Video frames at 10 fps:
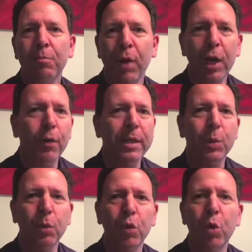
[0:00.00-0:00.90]
Bring her
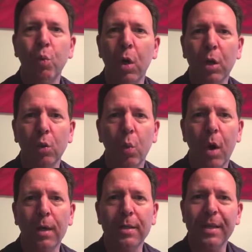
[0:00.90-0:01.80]
into a room one on
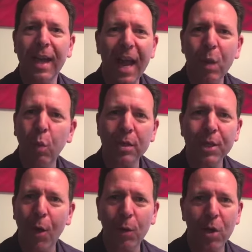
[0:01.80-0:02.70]
one and say, hey, what's
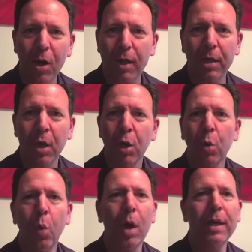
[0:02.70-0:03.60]
going on?
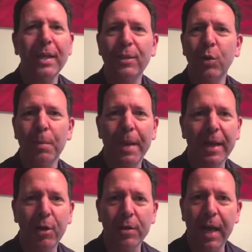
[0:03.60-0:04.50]
What can I do to
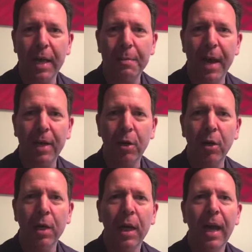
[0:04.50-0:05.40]
make your day
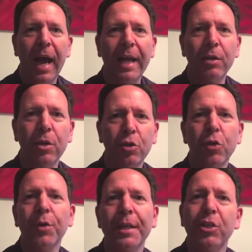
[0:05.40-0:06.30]
better? And the
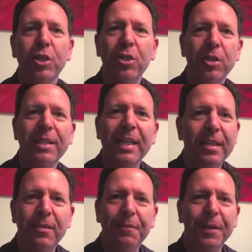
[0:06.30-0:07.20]
truth is, she just
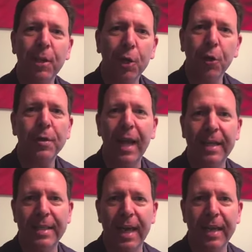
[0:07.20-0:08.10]
needed to feel heard
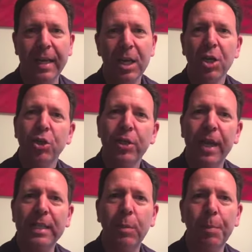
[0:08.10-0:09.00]
that day. She
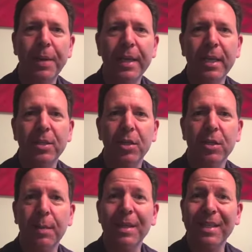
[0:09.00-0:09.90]
had some opinions
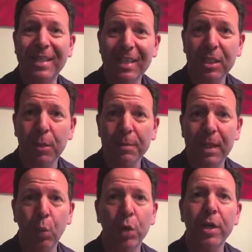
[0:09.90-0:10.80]
on some of the systems
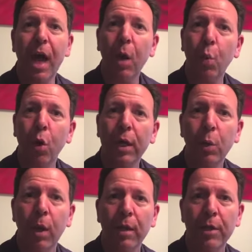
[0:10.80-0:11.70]
that were not
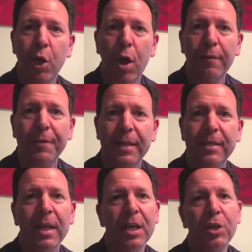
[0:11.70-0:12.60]
working well in the
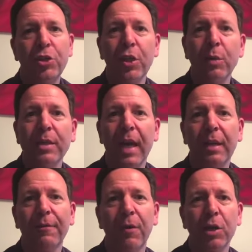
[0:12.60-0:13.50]
office, and she was
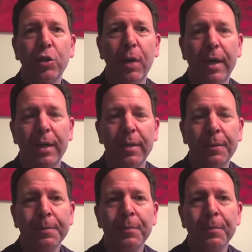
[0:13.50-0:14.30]
getting frustrated.